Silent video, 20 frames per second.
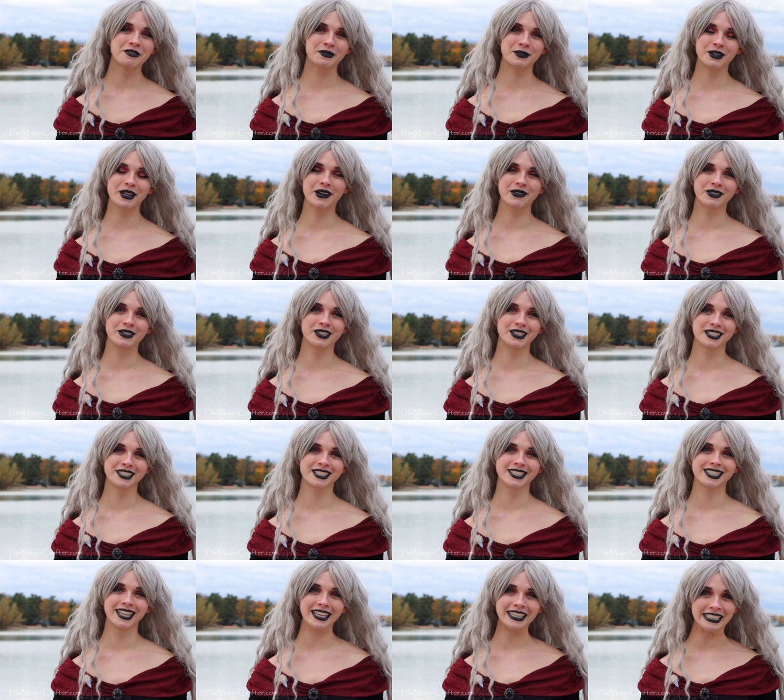or whatever it
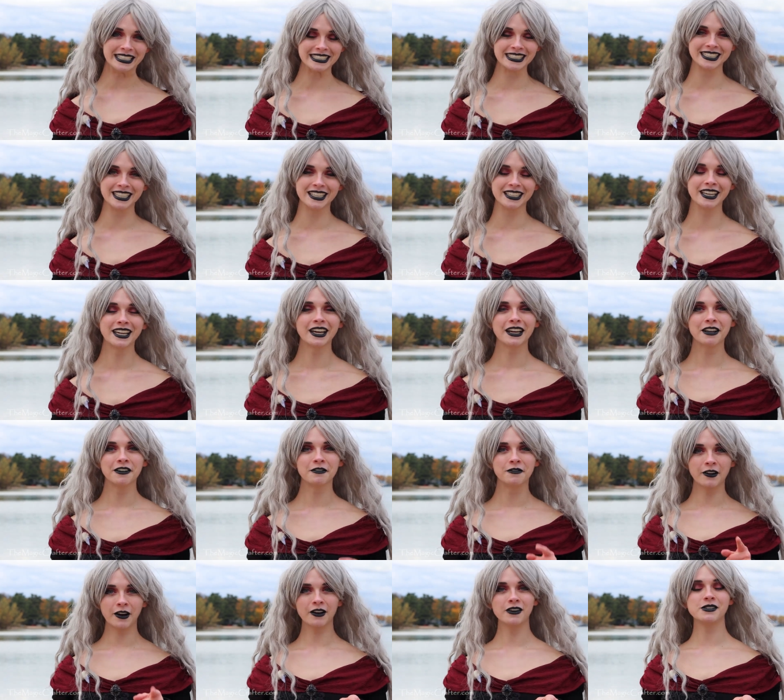is that eats it.
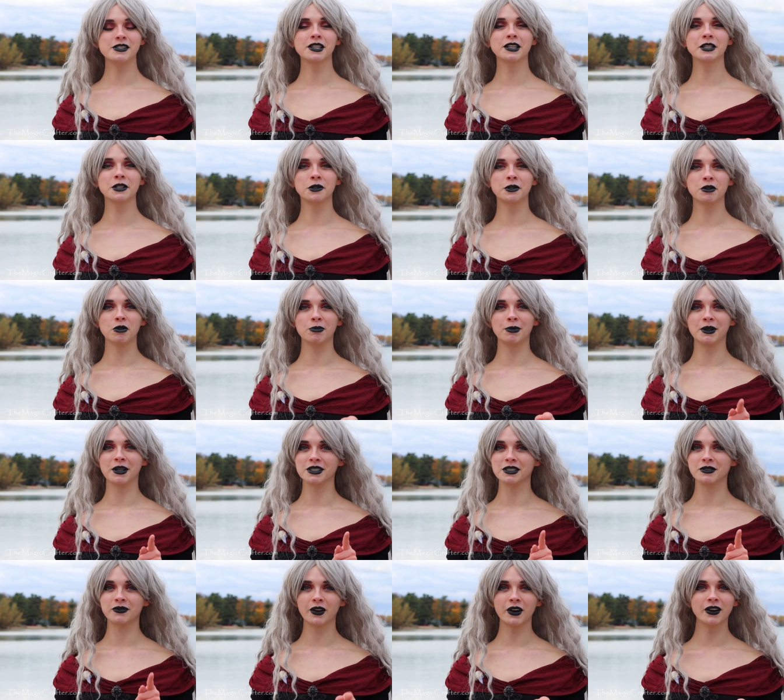Ferrets included
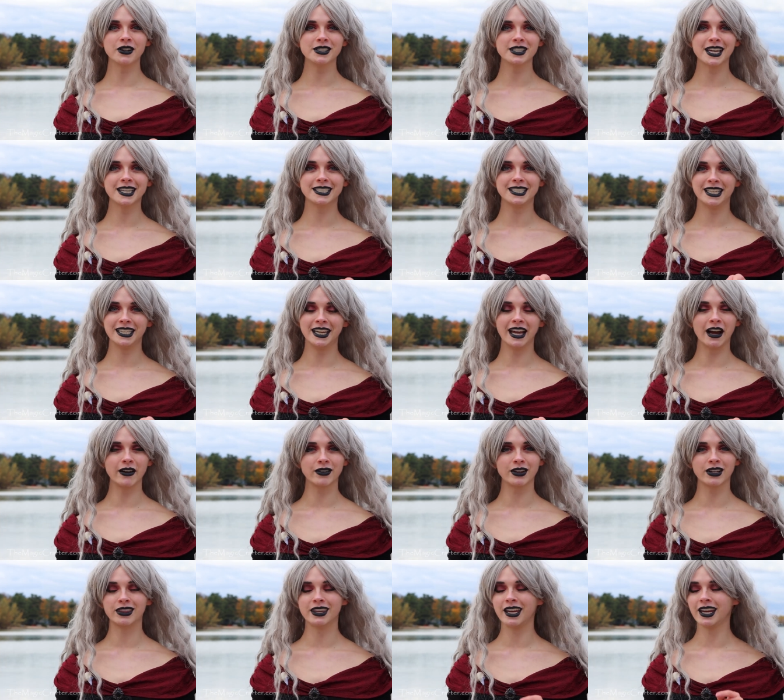because ferrets like to eat
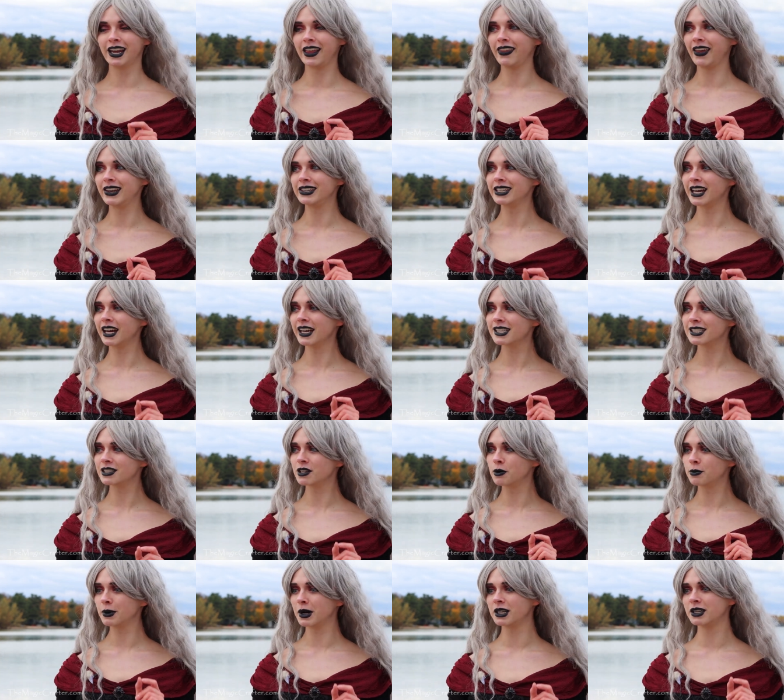everything and they die
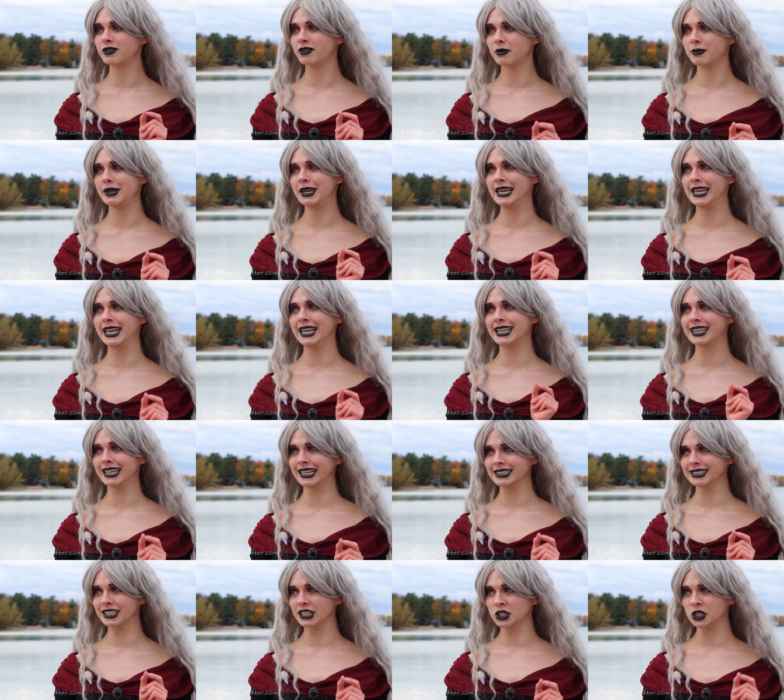so much from eating
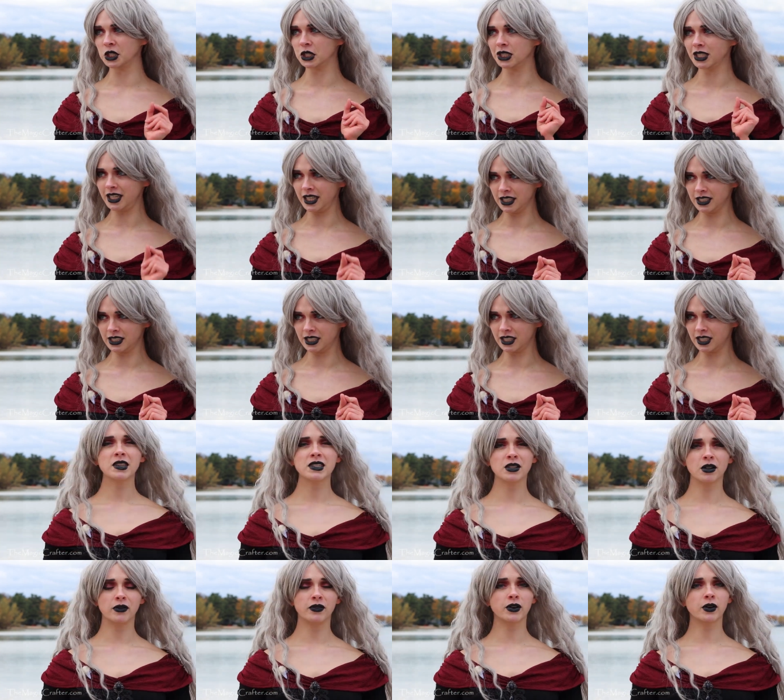things they shouldn't eat.
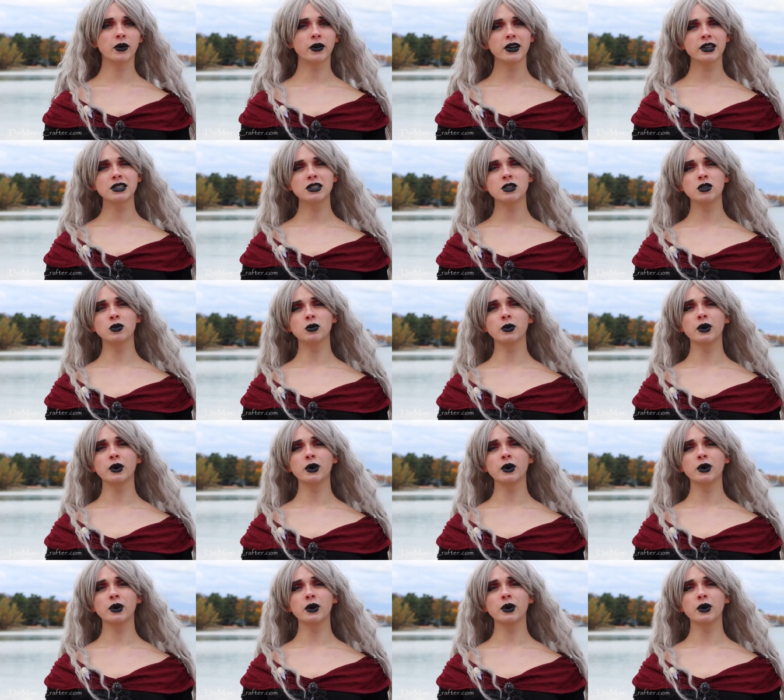So if you're going to